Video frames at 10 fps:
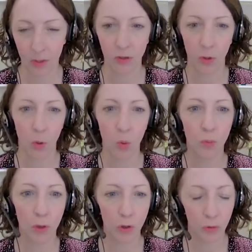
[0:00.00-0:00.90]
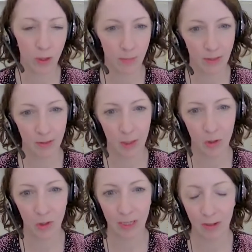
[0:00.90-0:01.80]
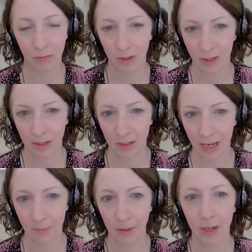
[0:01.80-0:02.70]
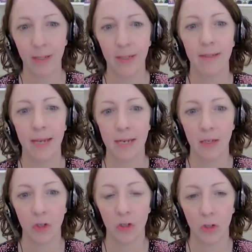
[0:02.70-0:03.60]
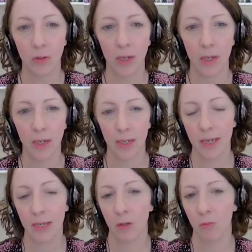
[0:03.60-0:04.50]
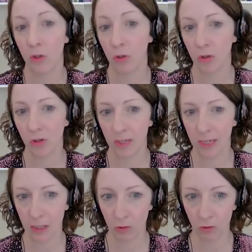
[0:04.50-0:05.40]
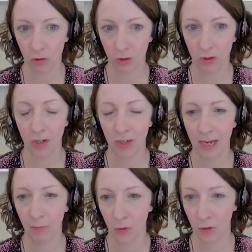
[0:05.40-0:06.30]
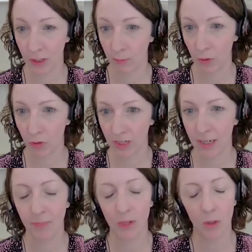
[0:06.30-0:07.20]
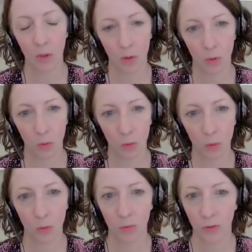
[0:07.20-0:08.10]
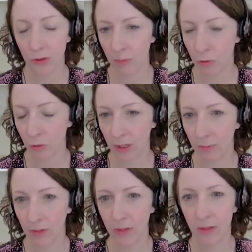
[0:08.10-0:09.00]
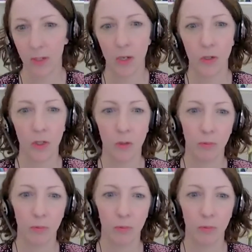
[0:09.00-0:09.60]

So hormone treatment is usually given as a tablet and is taken to either reduce the oestrogen levels in the body, or for some treatments, to